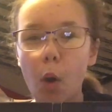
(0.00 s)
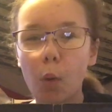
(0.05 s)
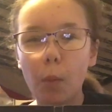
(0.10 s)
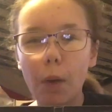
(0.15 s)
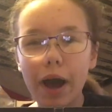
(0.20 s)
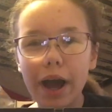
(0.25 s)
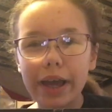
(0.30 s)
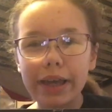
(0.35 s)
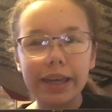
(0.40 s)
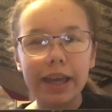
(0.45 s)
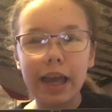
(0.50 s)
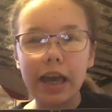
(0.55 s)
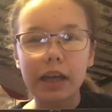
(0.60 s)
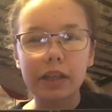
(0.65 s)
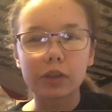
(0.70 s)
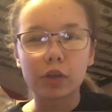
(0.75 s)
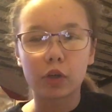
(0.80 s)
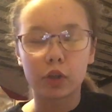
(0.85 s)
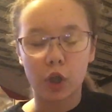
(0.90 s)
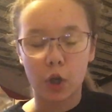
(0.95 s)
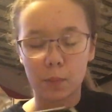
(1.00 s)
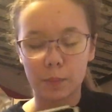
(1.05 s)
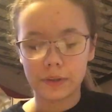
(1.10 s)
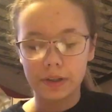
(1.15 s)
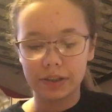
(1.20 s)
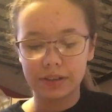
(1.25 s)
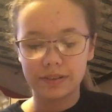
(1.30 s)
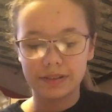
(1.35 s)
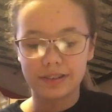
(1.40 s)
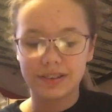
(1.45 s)
Why? Don't know,
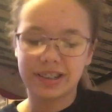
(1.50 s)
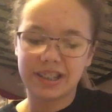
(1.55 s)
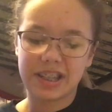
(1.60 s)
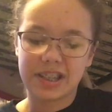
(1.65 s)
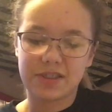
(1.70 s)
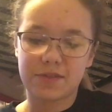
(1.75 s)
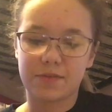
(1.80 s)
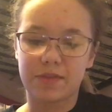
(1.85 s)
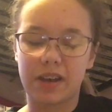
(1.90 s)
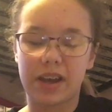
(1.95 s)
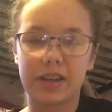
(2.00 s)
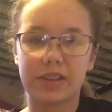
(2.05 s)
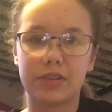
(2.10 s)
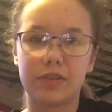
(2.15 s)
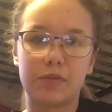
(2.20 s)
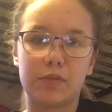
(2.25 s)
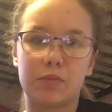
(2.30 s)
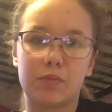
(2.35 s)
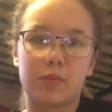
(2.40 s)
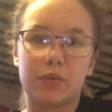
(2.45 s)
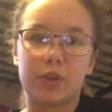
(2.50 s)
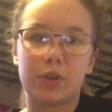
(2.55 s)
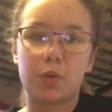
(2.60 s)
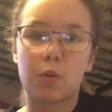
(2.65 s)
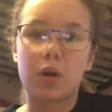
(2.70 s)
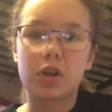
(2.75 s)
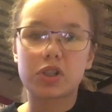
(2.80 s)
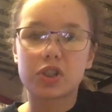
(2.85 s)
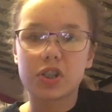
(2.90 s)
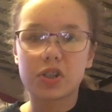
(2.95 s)
but it's fine when you
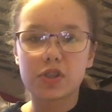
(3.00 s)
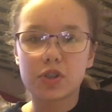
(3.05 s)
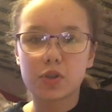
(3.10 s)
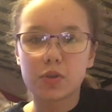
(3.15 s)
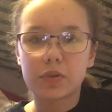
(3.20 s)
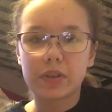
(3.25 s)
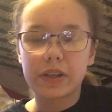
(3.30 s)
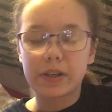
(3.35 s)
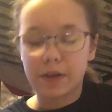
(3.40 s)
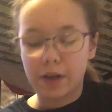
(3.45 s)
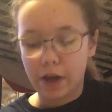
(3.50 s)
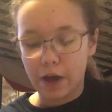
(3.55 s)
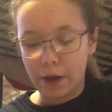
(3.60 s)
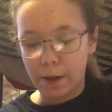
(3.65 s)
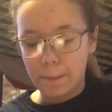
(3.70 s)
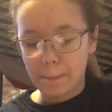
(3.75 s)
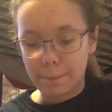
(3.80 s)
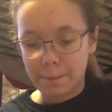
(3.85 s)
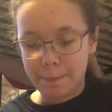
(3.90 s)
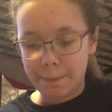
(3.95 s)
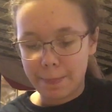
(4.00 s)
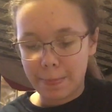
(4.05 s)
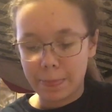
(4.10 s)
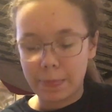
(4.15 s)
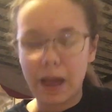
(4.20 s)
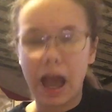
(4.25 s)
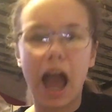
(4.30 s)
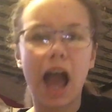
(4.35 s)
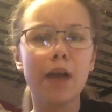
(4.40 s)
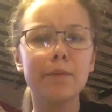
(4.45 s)
watch it in 2D. I
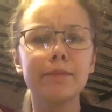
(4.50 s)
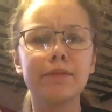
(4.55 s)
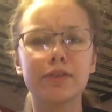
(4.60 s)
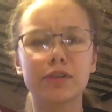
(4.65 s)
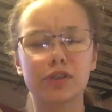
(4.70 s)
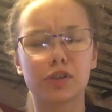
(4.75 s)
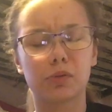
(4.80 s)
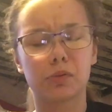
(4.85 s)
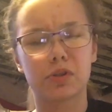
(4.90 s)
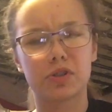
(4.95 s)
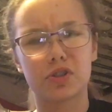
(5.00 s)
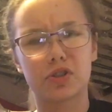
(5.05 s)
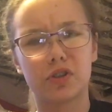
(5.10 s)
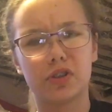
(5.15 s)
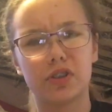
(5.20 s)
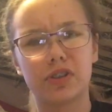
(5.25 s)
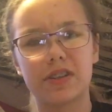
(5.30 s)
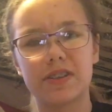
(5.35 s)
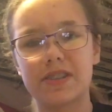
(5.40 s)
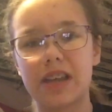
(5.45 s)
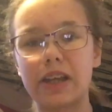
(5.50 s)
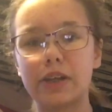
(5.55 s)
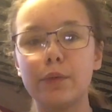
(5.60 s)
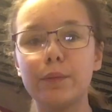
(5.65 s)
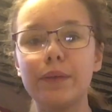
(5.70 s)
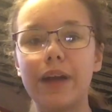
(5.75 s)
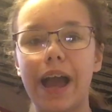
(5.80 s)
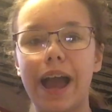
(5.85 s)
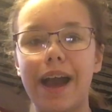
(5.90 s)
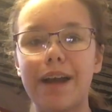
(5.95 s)
prefer the original to this. I
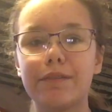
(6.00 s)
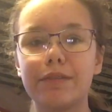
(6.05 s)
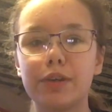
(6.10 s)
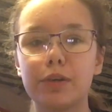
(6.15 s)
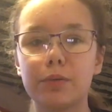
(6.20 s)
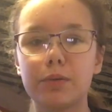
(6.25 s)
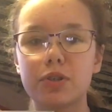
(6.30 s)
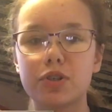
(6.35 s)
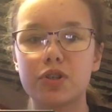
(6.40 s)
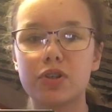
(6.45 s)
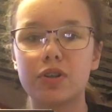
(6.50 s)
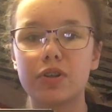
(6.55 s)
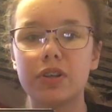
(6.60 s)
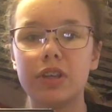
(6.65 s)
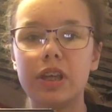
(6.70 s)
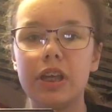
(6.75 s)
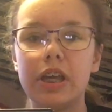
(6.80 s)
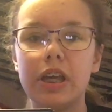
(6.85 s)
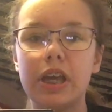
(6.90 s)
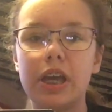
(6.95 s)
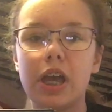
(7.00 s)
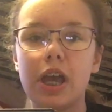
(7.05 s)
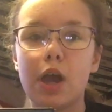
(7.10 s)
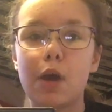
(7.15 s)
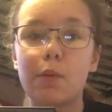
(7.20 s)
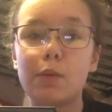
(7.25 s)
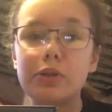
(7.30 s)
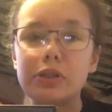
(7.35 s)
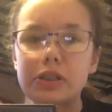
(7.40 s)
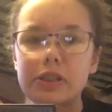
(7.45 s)
don't have the original,
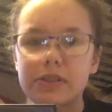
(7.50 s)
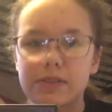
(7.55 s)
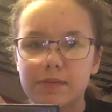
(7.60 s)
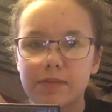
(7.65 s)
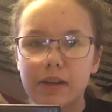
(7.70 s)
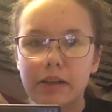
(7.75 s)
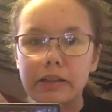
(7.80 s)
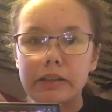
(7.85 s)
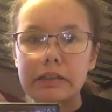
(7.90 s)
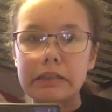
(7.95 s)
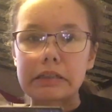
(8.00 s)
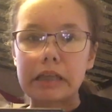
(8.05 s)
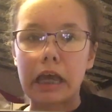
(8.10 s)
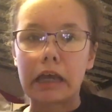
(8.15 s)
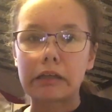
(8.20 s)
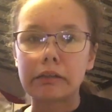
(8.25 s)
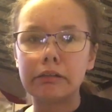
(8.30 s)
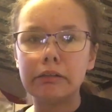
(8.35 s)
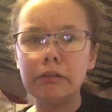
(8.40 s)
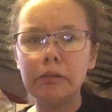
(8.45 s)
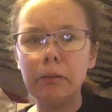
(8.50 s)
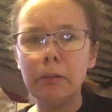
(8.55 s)
which is very sad.